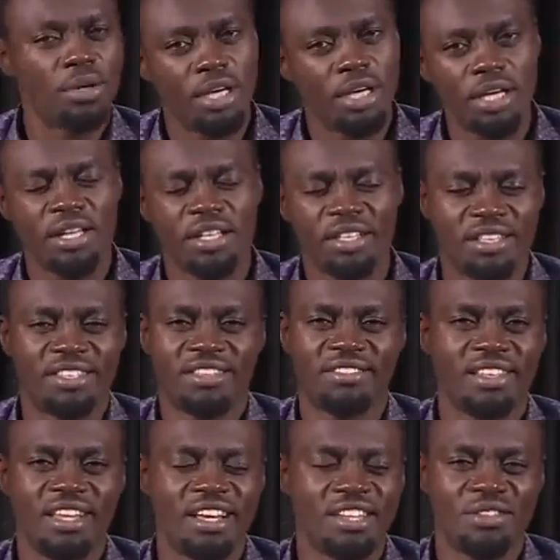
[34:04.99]
Okay?
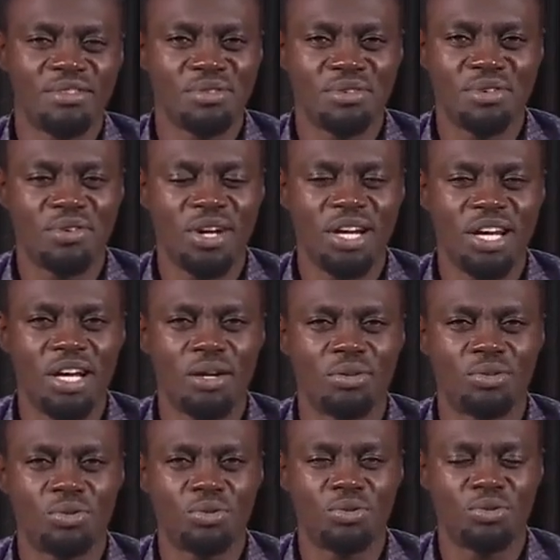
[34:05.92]
There, you, you're
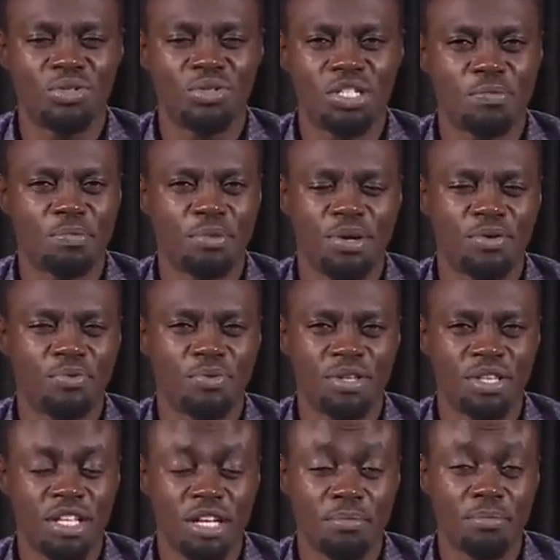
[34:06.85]
allowed to
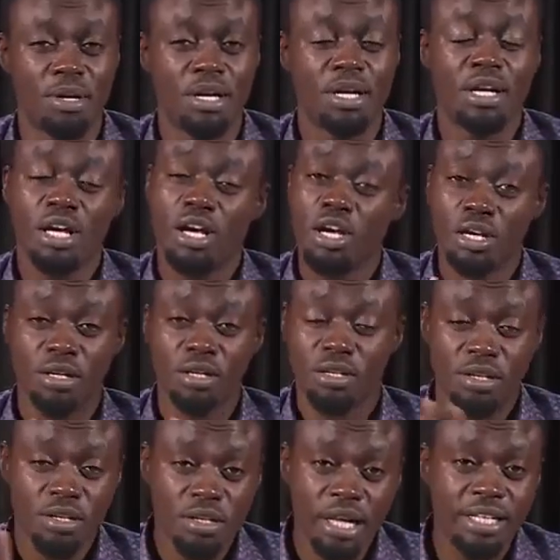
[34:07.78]
separate with them.
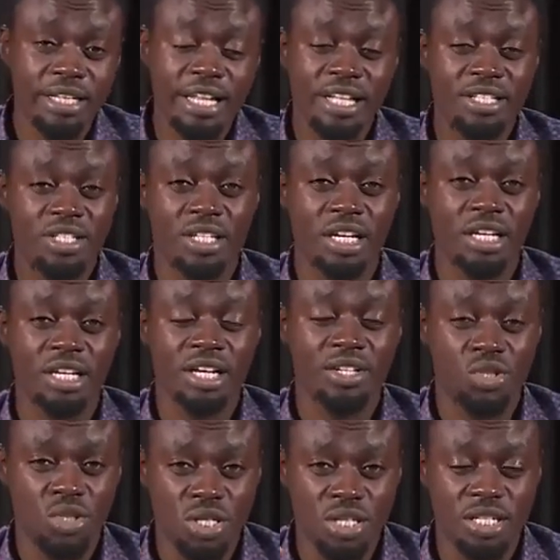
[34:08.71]
And that's
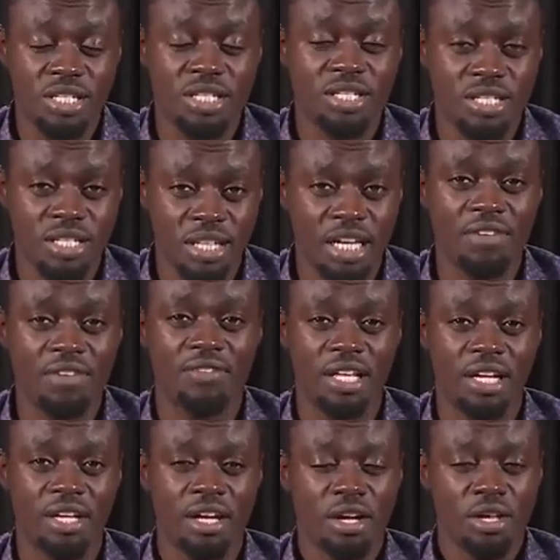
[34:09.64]
clear. Jesus
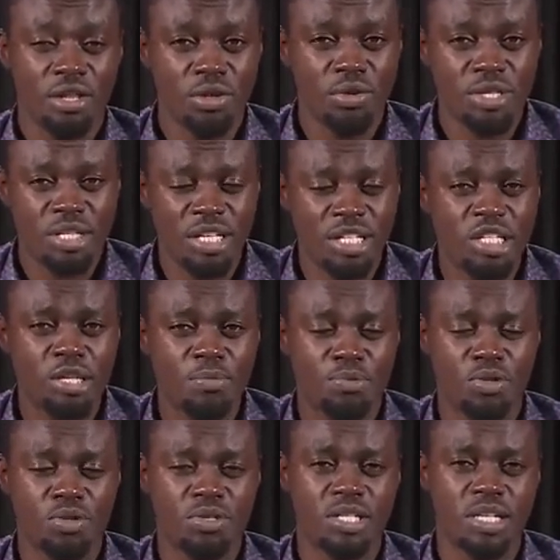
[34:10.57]
gave the, those
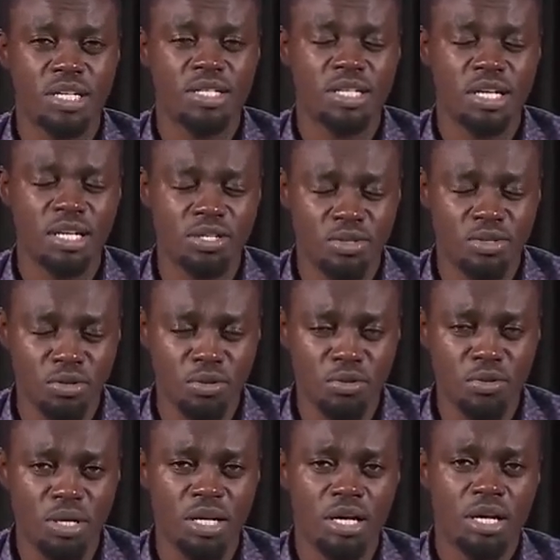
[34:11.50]
exceptions and says,
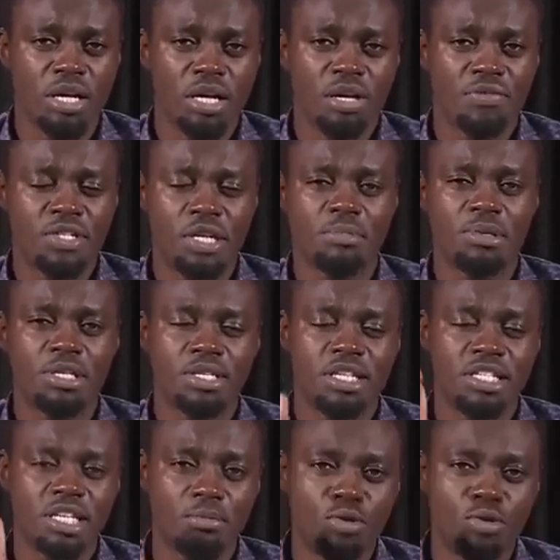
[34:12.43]
Look, if somebody
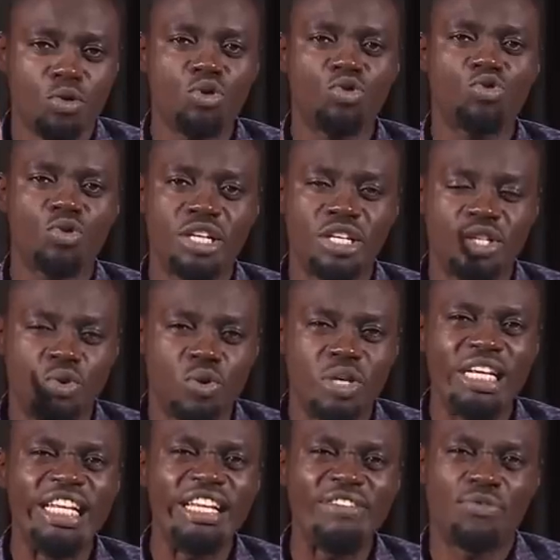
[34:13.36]
says, I'm not ready
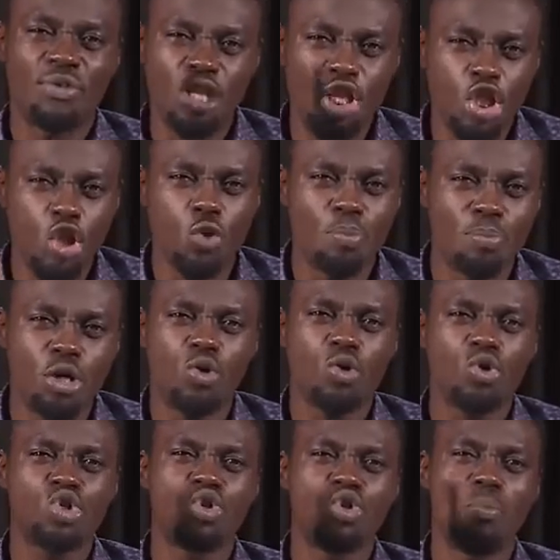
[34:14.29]
to live with you
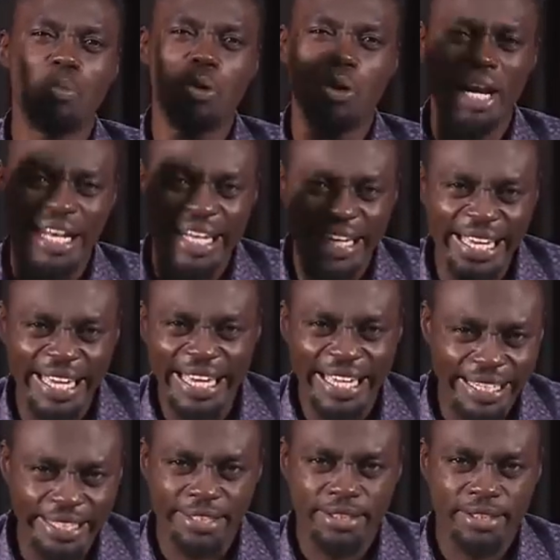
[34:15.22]
because you're born
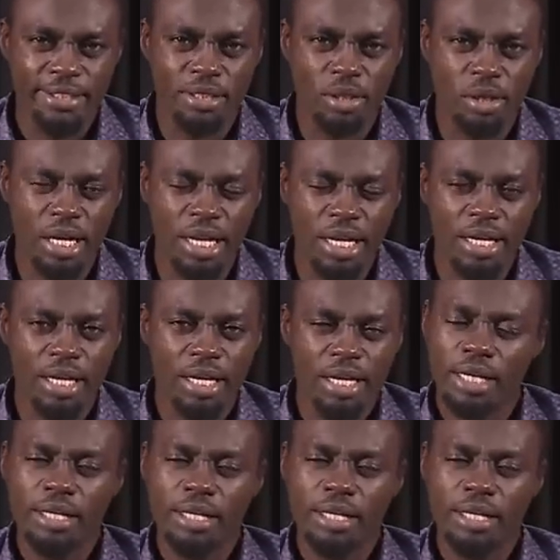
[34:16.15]
again, all right?